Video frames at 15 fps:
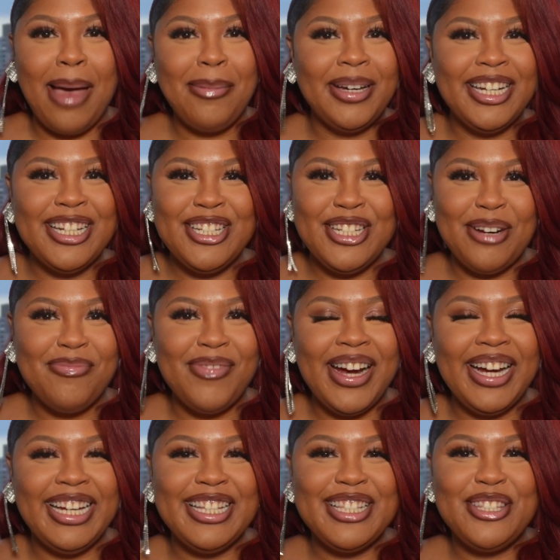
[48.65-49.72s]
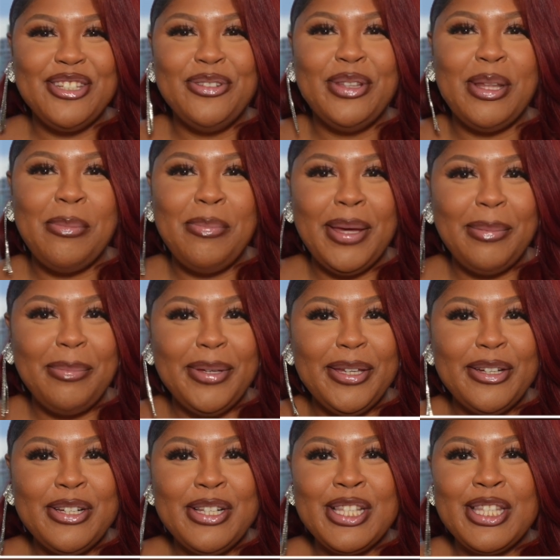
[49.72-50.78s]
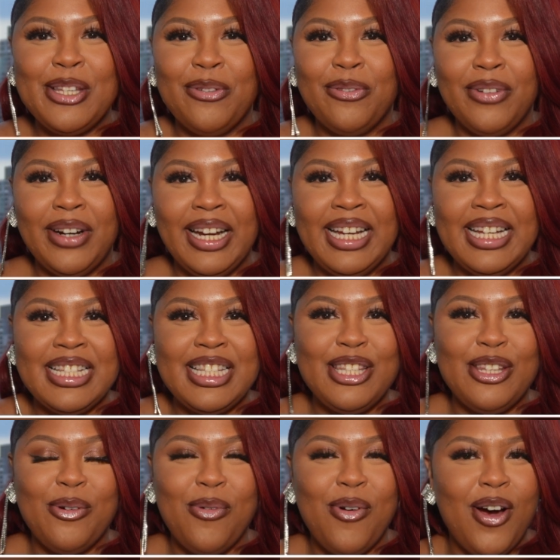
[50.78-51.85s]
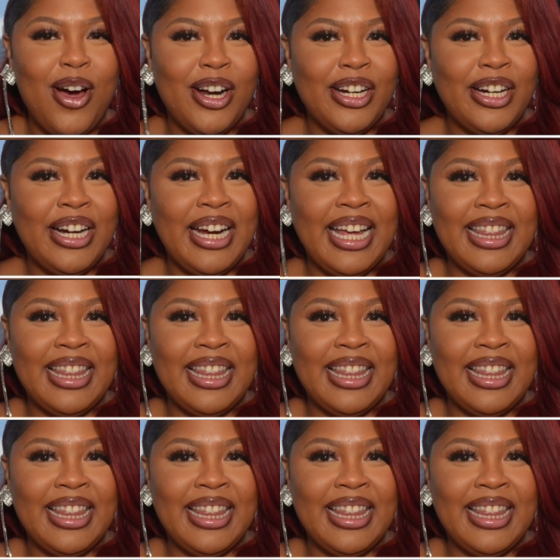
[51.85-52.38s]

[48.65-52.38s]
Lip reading: I'm gonna jump right into the big bills, the rents, the water,